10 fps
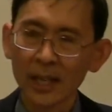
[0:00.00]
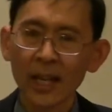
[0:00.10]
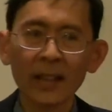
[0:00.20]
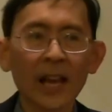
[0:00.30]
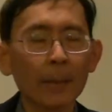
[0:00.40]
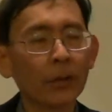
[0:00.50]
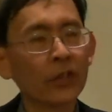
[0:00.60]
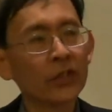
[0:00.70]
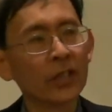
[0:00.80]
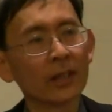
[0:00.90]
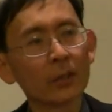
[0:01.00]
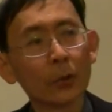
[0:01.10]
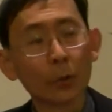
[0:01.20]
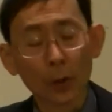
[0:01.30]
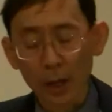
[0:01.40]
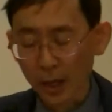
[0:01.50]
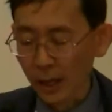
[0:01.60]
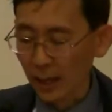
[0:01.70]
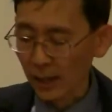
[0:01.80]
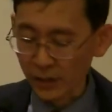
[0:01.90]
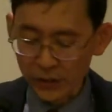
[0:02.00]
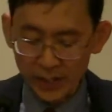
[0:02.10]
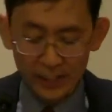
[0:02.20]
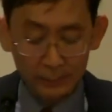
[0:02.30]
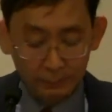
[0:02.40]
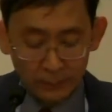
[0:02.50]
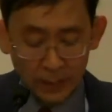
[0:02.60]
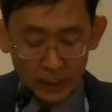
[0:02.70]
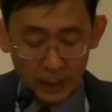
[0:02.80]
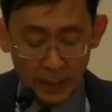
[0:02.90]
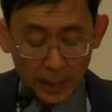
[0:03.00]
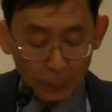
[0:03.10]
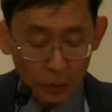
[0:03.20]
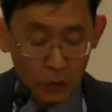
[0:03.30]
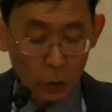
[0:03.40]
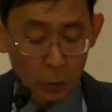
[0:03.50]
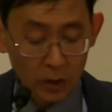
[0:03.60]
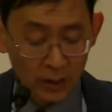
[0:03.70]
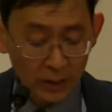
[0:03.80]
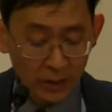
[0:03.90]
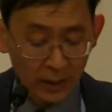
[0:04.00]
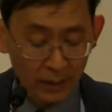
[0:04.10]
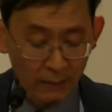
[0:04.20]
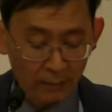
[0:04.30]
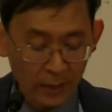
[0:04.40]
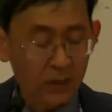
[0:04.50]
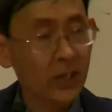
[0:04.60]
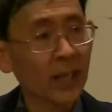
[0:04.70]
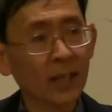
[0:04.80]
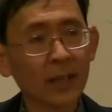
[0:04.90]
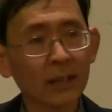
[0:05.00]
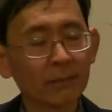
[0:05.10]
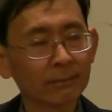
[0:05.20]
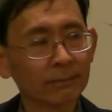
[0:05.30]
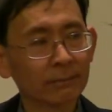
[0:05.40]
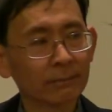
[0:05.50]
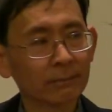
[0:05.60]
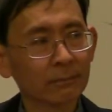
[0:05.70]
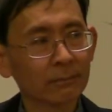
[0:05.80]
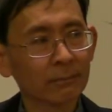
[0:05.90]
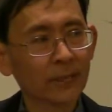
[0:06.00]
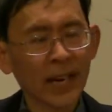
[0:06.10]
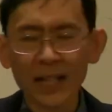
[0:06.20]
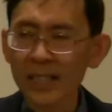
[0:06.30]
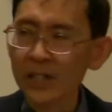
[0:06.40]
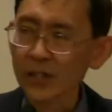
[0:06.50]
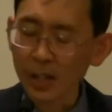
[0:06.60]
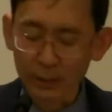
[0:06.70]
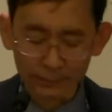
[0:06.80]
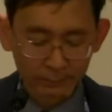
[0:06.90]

And that person who that person who was listening said, yeah, I guess so.